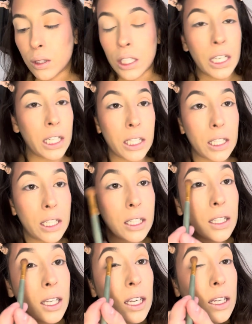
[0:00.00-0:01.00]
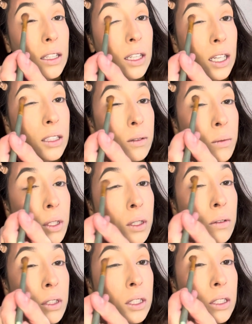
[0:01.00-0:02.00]
yuck? Like, that's what
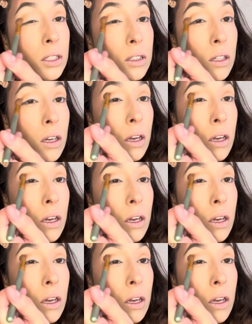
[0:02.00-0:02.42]
you need to